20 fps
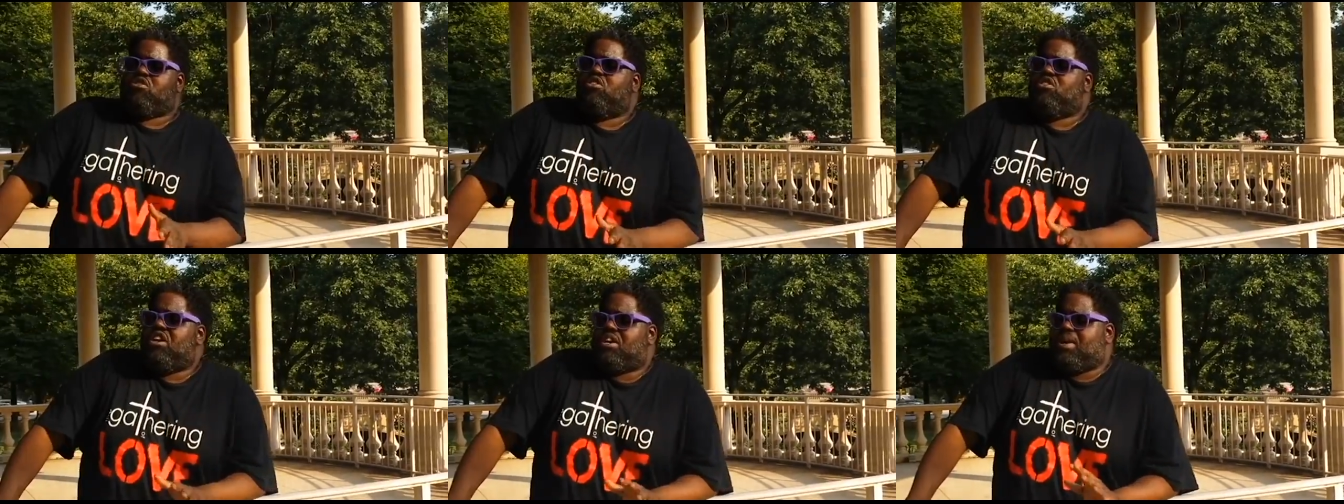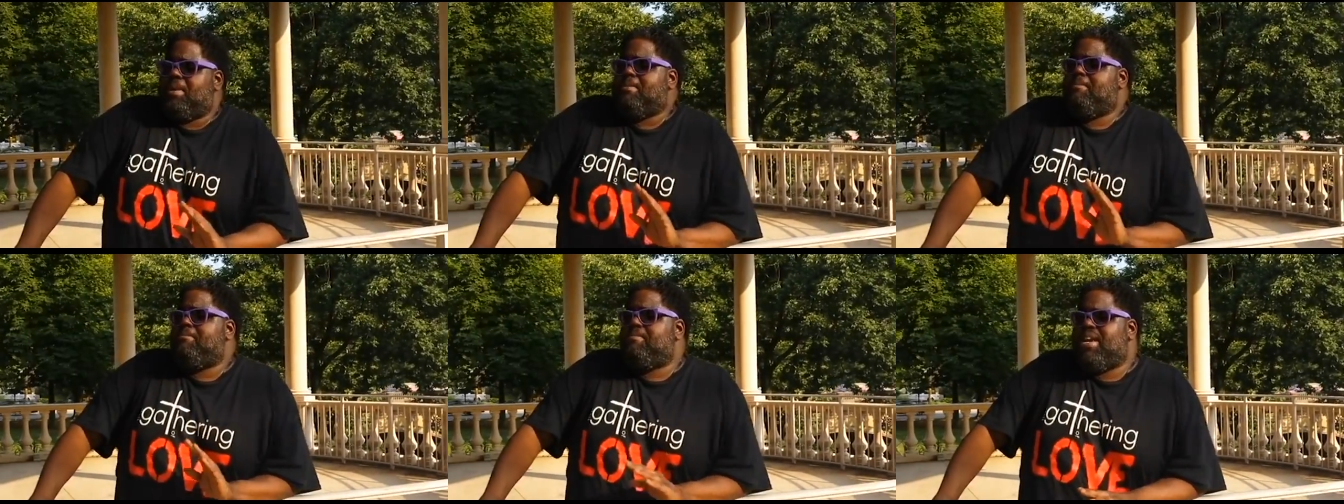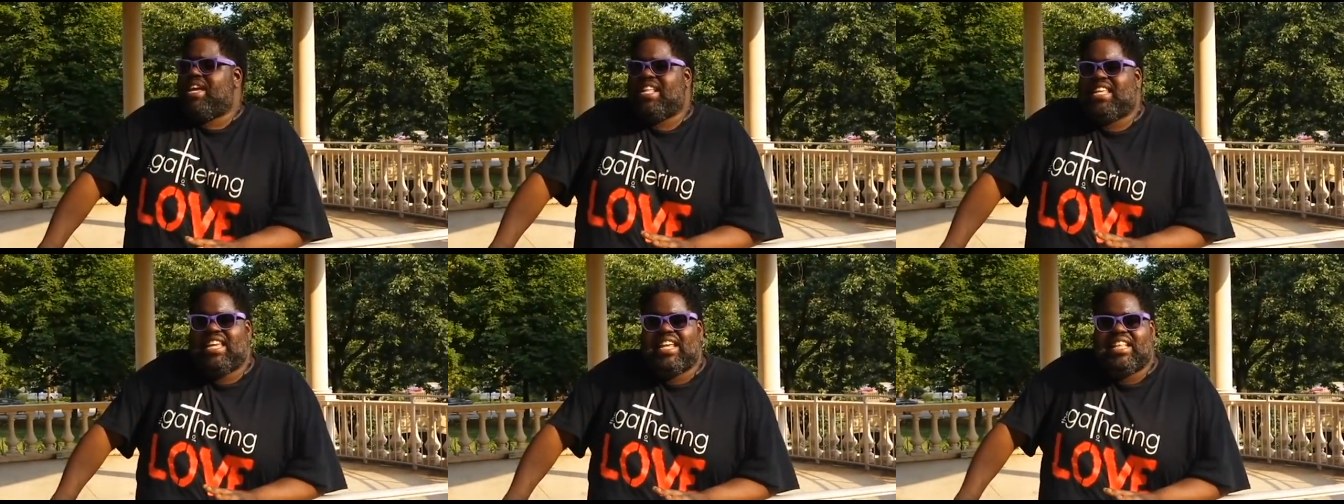and you're going to
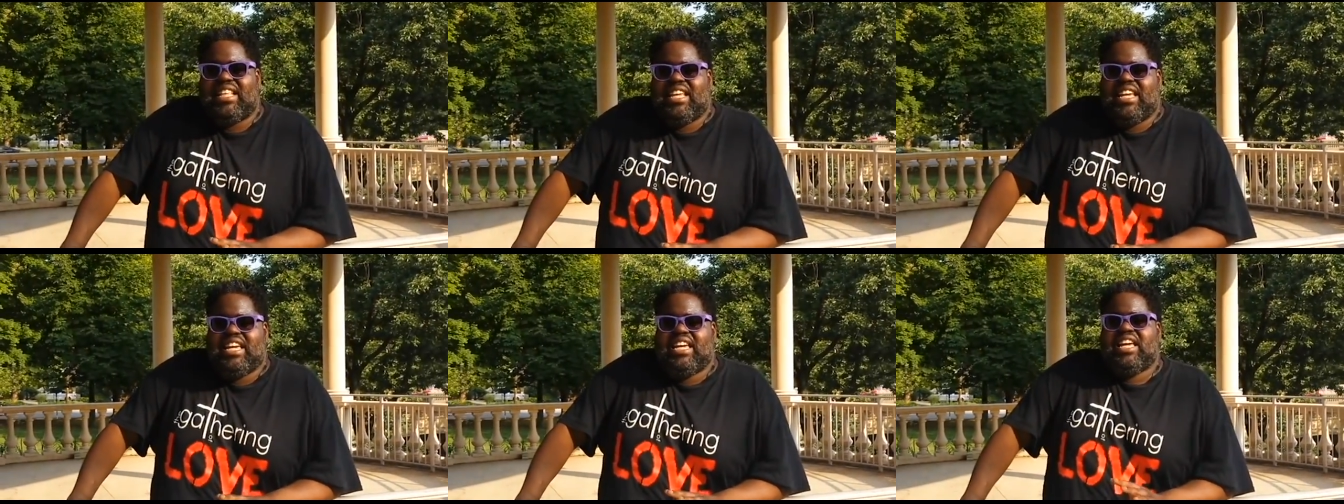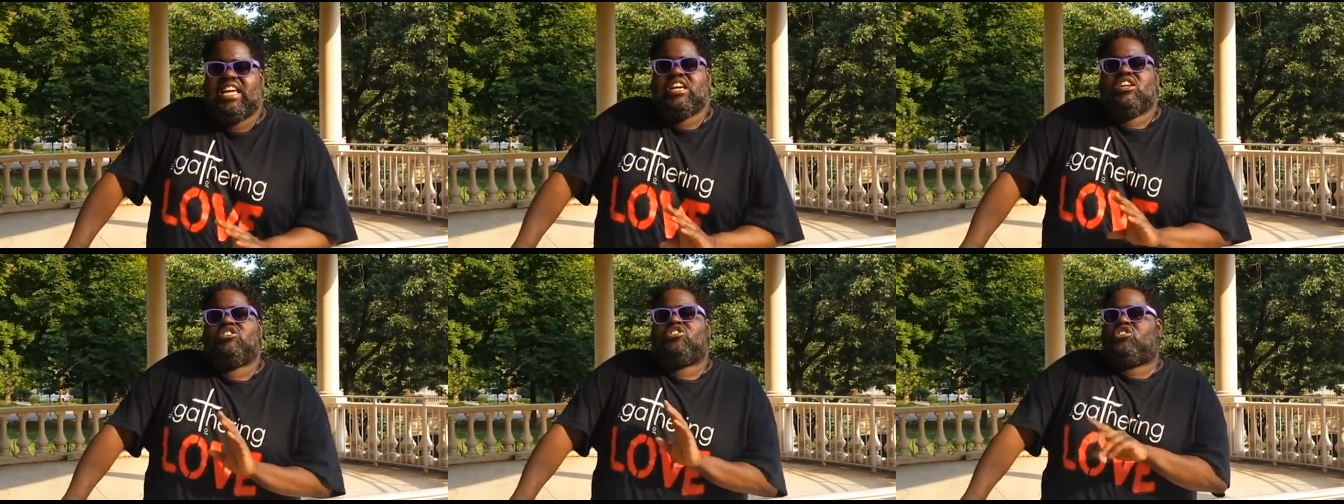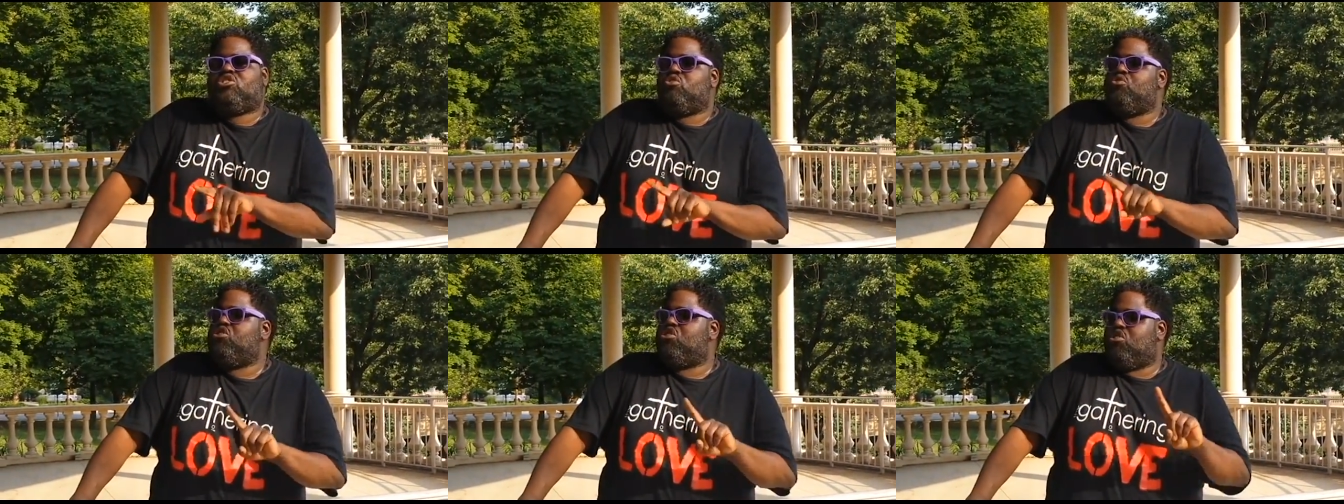look immediately
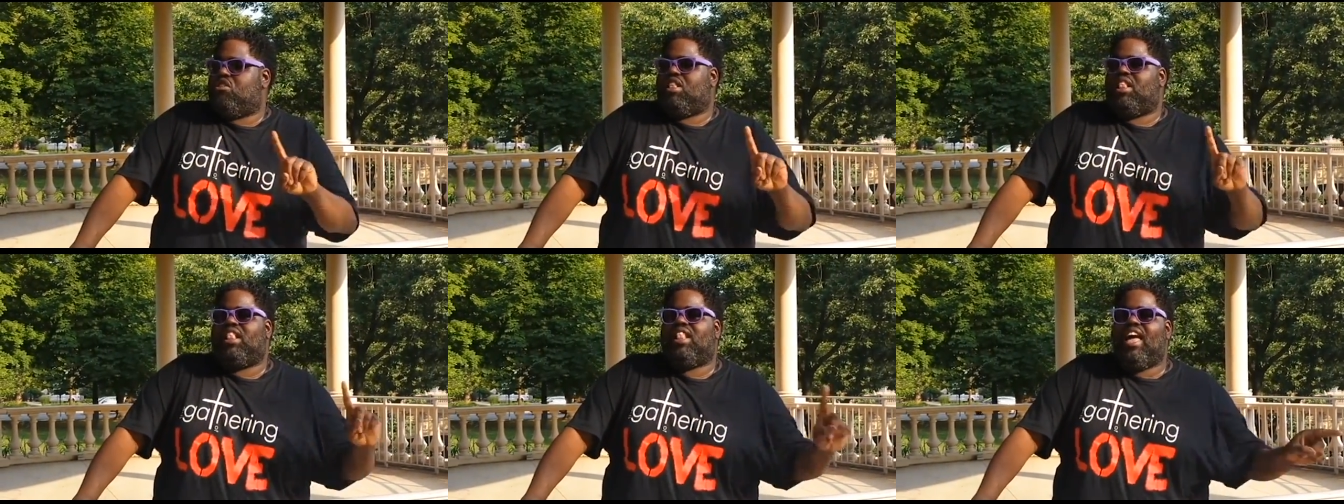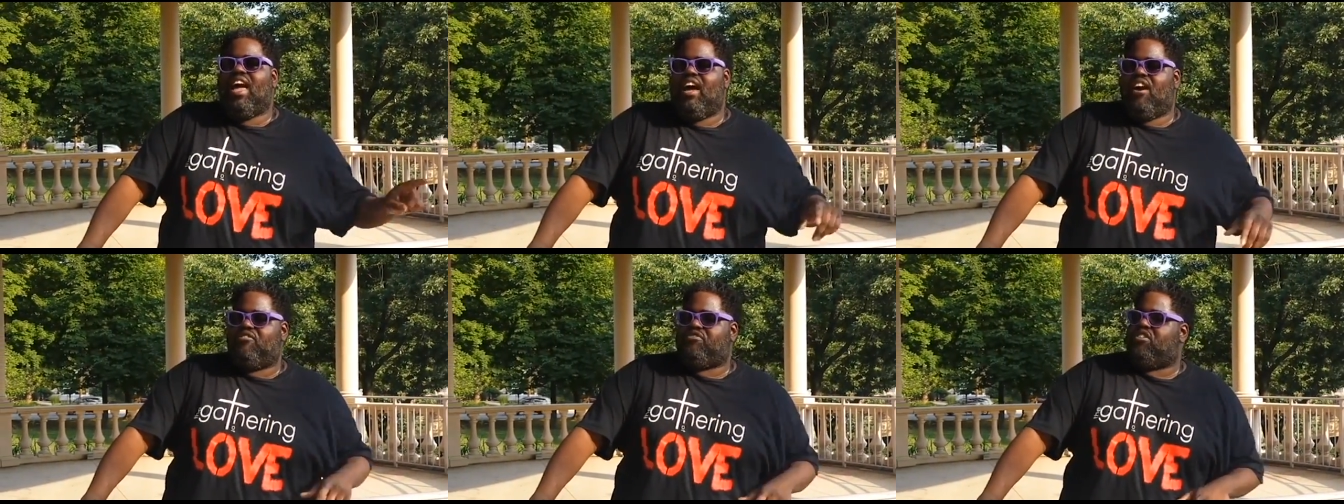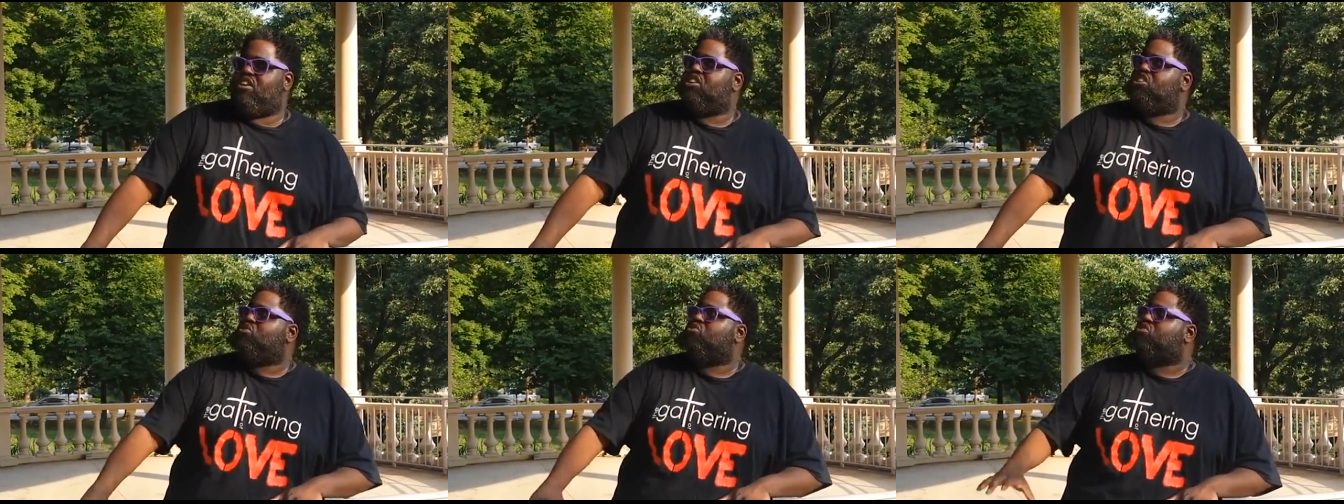to your
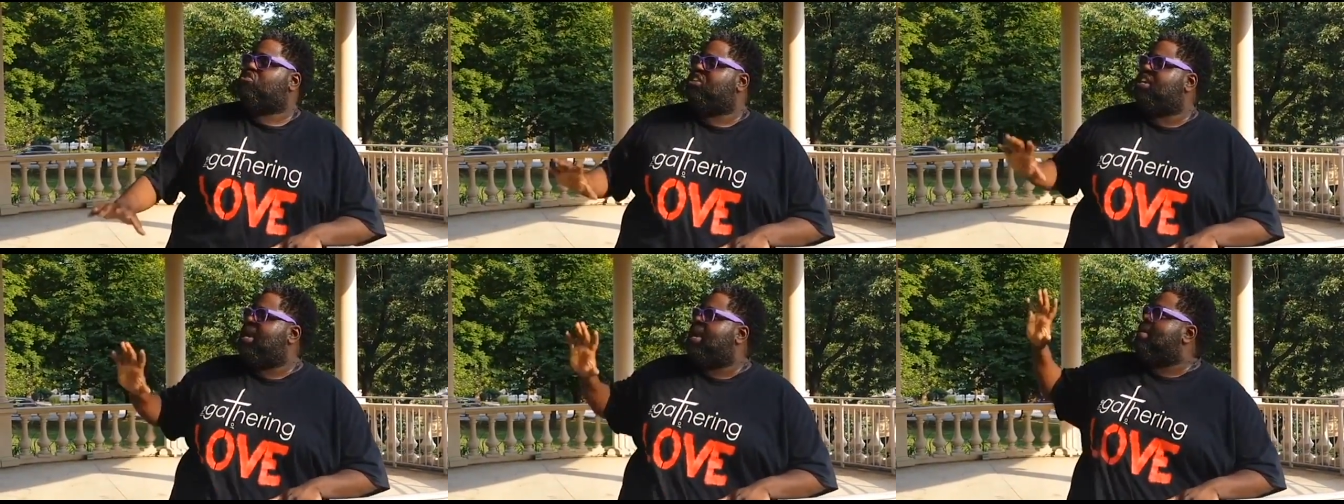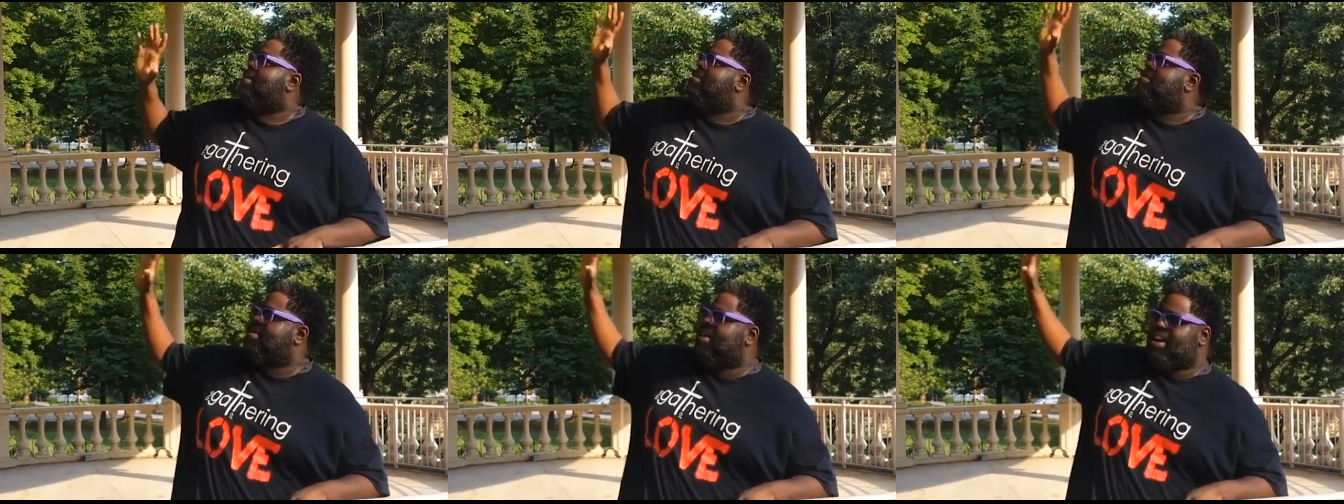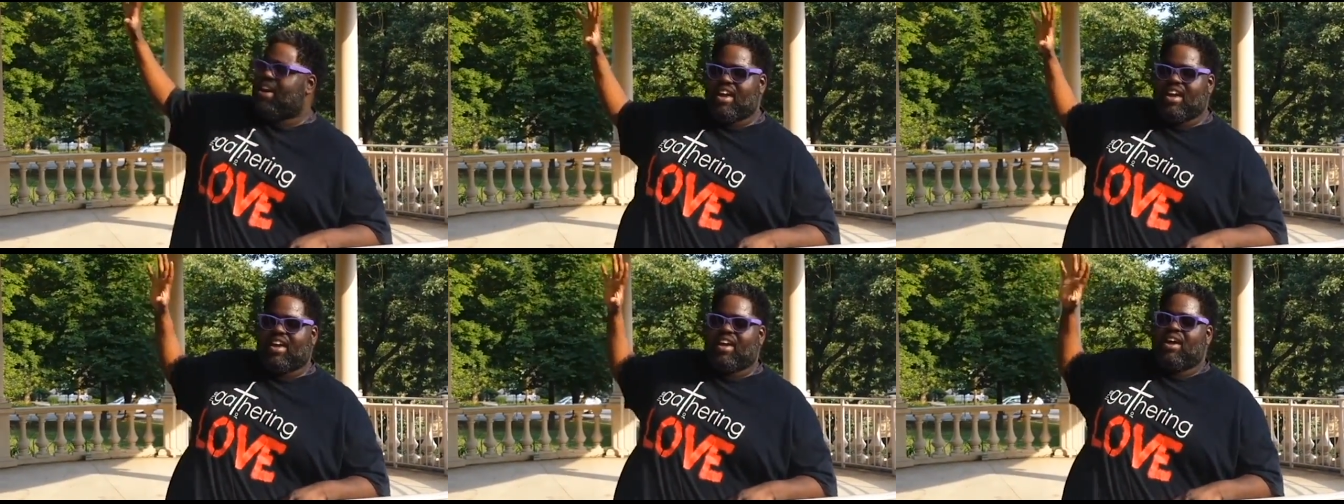left, and you'll see
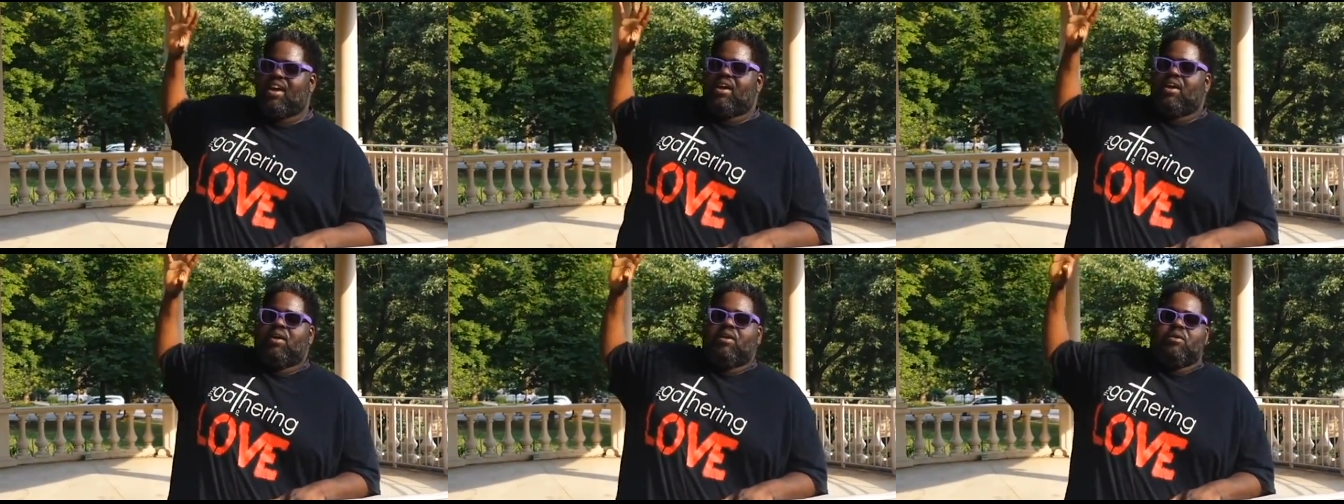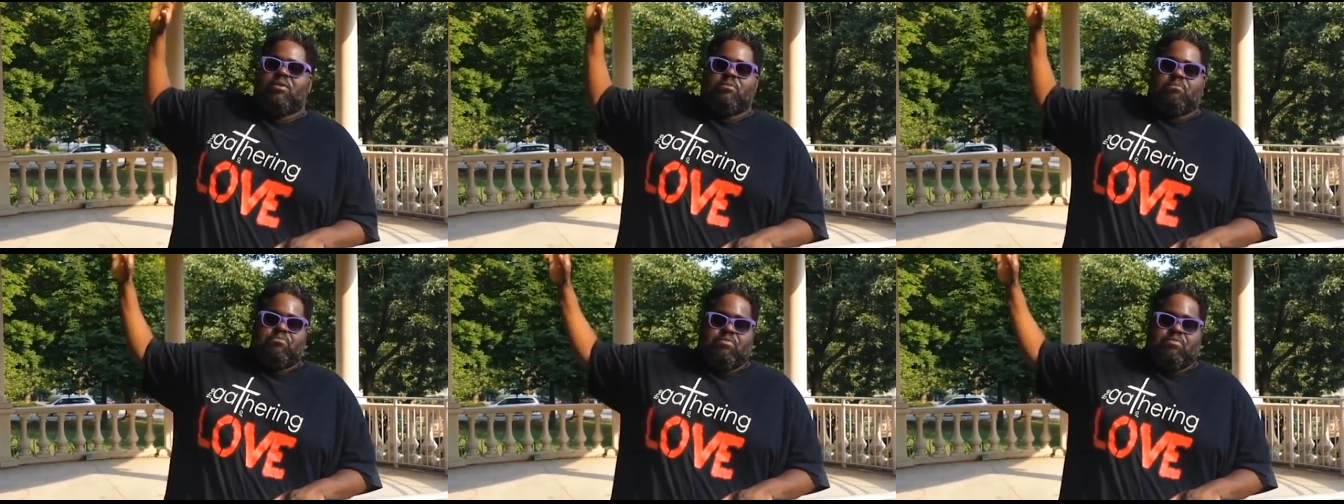a big,